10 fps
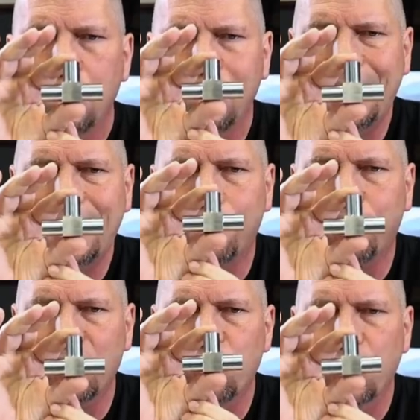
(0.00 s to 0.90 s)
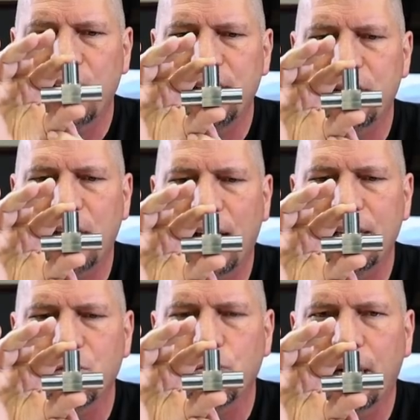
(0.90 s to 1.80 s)
need a bunch of these
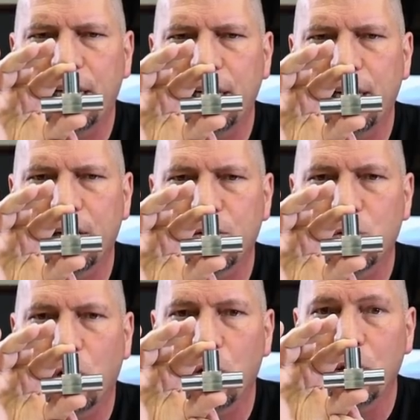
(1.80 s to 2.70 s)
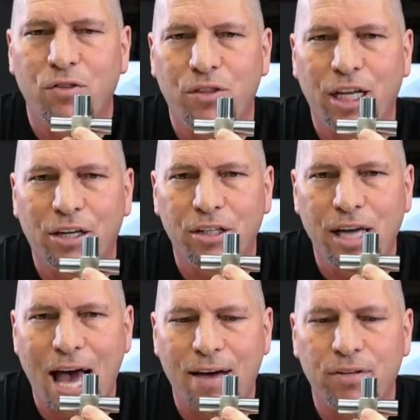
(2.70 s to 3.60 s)
guys right here. So there you
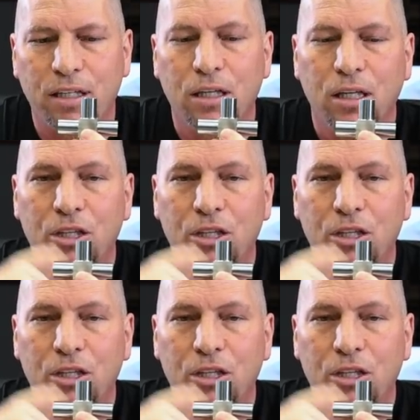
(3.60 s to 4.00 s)
have it.